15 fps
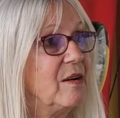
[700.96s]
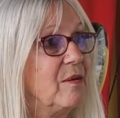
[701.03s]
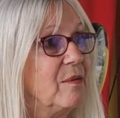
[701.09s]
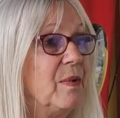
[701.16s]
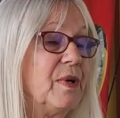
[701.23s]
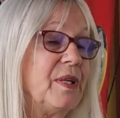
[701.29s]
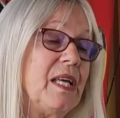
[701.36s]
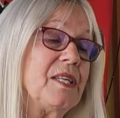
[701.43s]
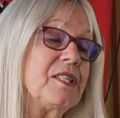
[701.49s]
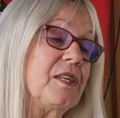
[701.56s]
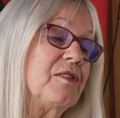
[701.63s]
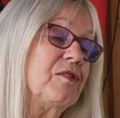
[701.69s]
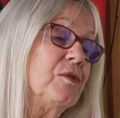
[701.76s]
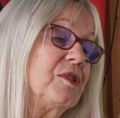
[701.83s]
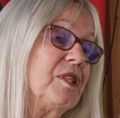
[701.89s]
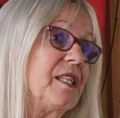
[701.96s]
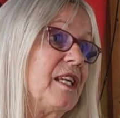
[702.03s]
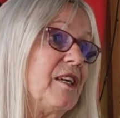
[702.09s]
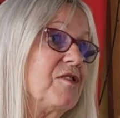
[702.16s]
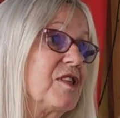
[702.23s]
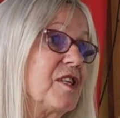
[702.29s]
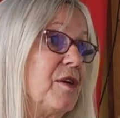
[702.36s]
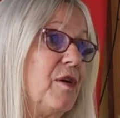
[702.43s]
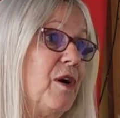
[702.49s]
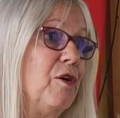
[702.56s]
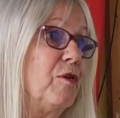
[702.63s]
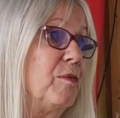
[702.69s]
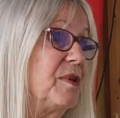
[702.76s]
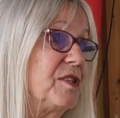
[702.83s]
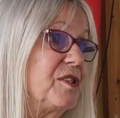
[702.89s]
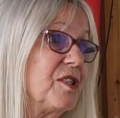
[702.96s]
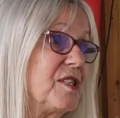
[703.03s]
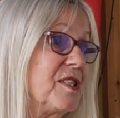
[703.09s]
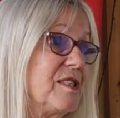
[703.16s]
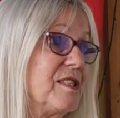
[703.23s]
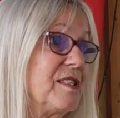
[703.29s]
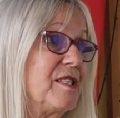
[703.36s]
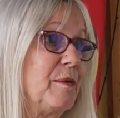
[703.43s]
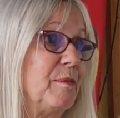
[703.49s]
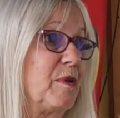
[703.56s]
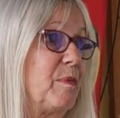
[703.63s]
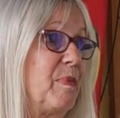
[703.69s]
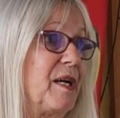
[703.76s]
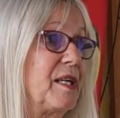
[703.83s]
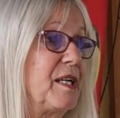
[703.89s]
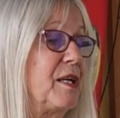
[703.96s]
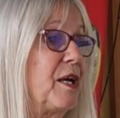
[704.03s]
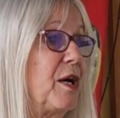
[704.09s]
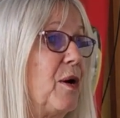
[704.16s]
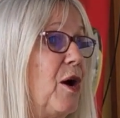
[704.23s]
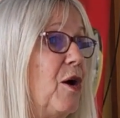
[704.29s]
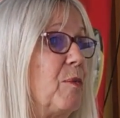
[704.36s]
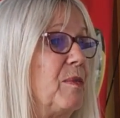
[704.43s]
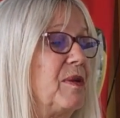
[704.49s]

Well, yes, I thought I'd have to go home and just dump the bike and go home.